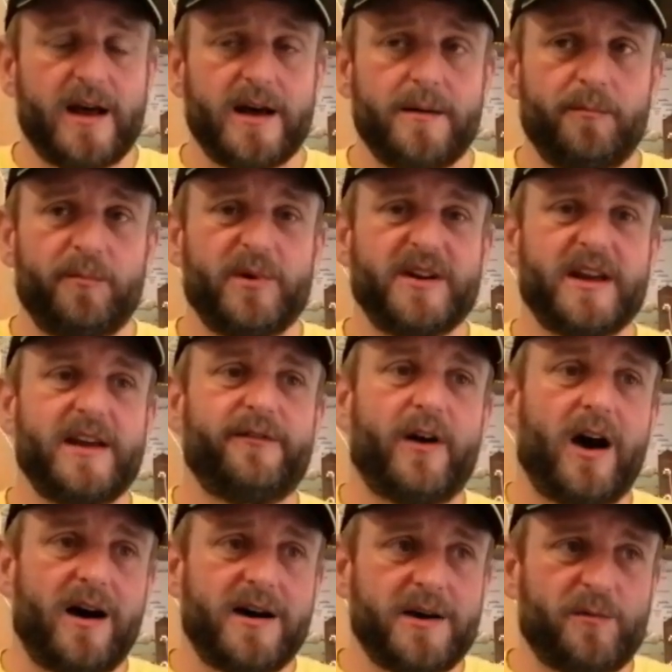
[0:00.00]
But
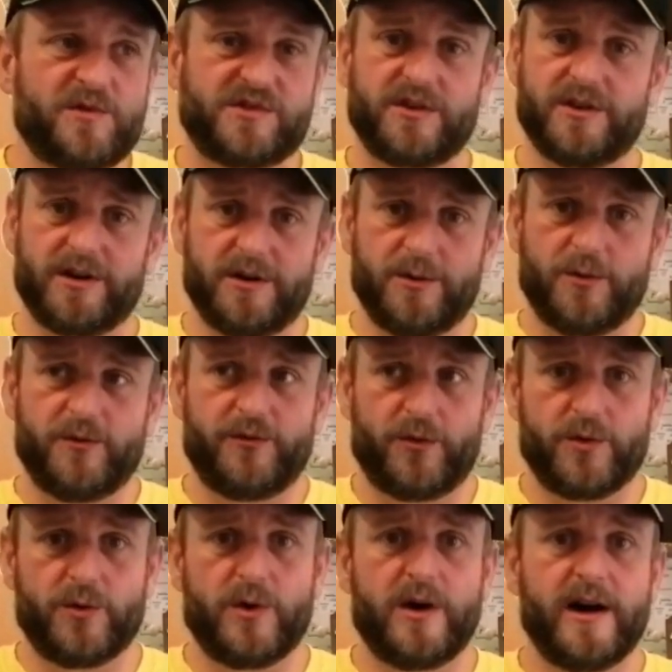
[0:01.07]
if I was going to go
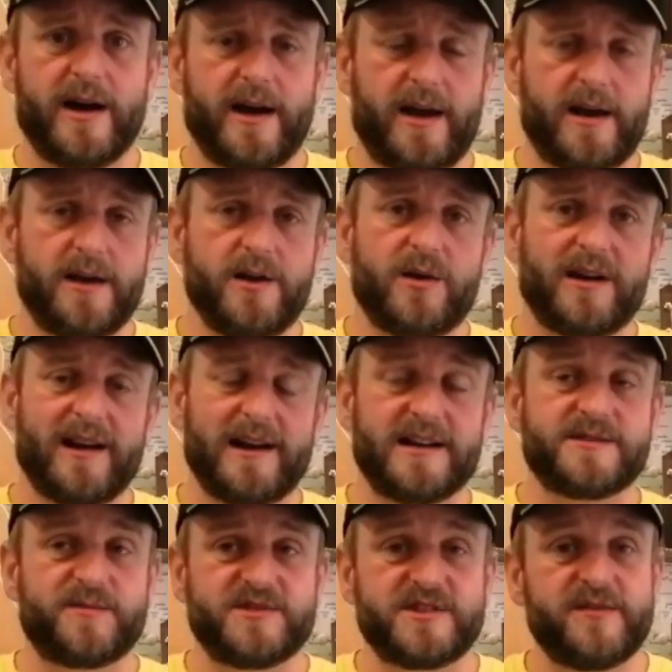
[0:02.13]
for a
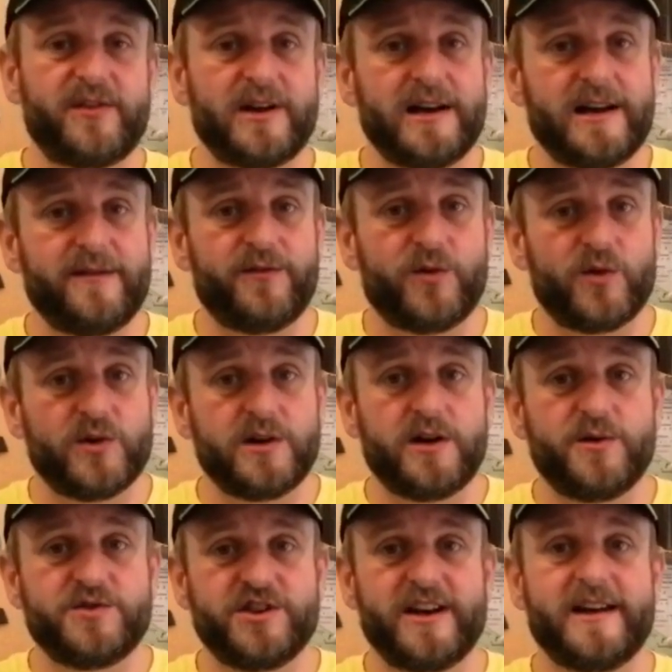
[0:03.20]
ukulele specifically for
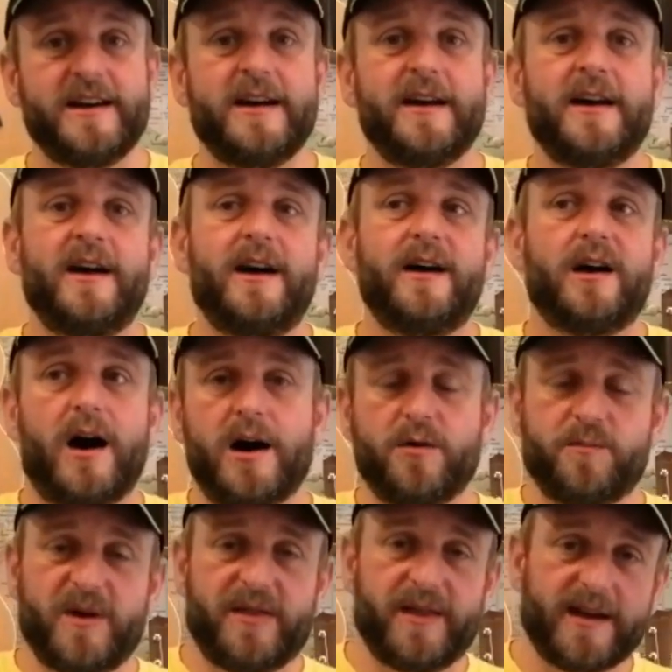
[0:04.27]
low G, I
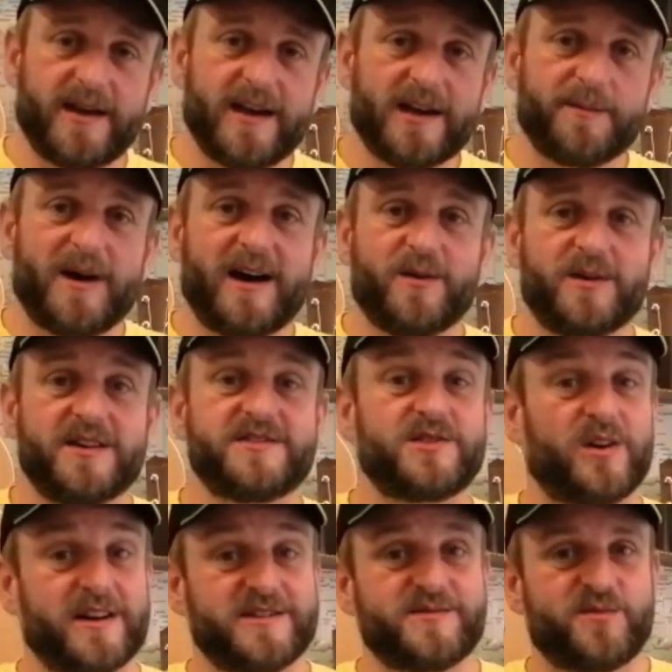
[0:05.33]
would be thinking about a
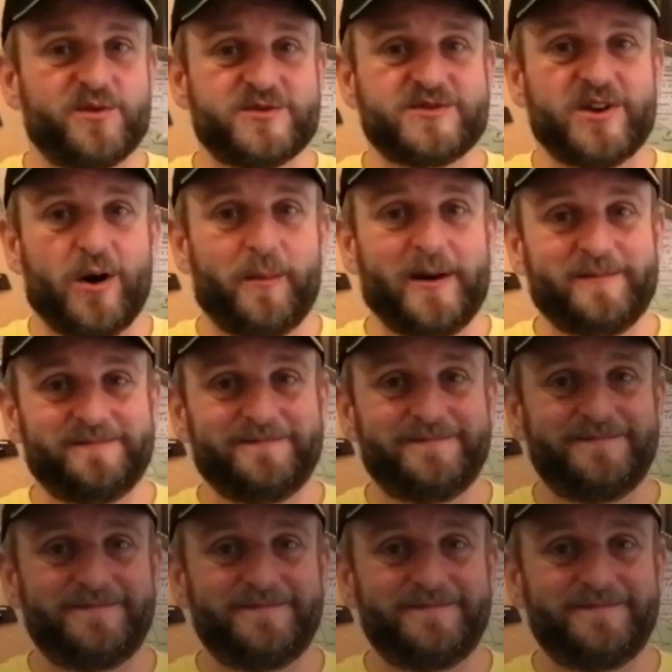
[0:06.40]
solid spruce top.